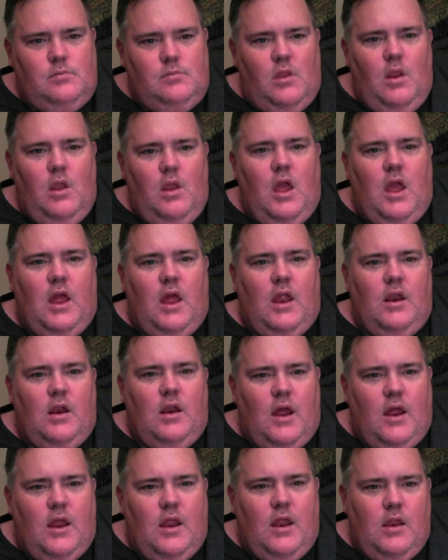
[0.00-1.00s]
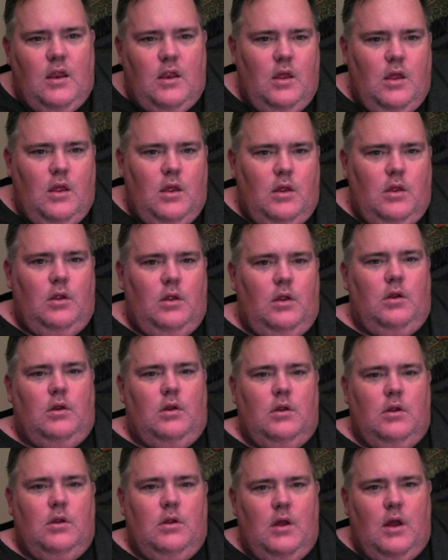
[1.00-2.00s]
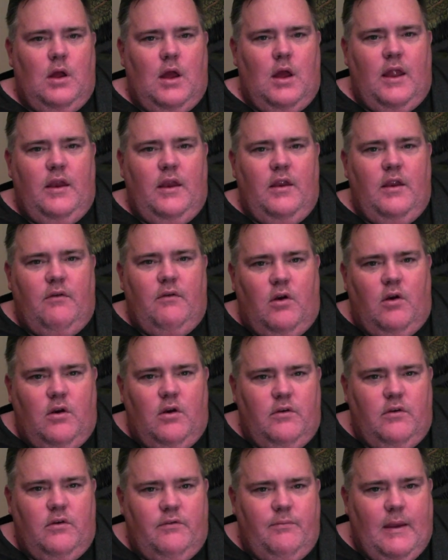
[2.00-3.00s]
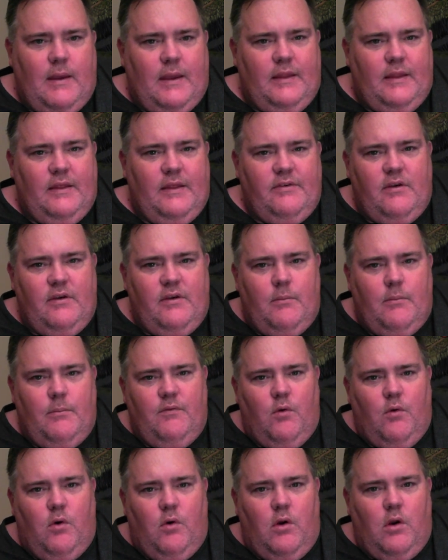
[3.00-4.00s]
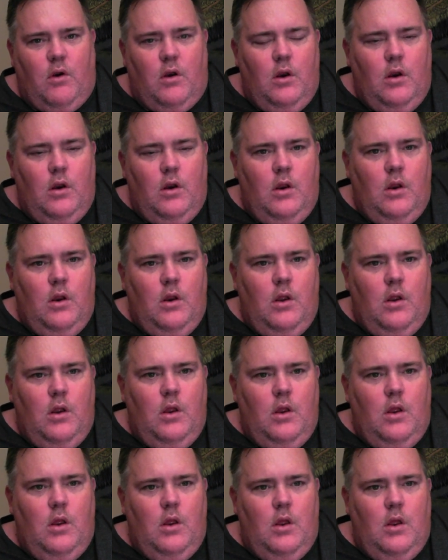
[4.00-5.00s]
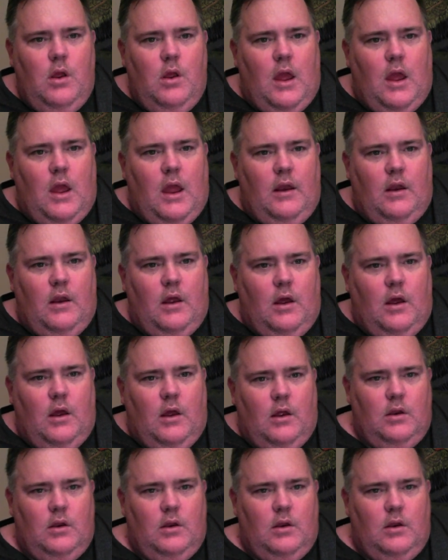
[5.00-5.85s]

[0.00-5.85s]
And I had never heard of magnesium before. And I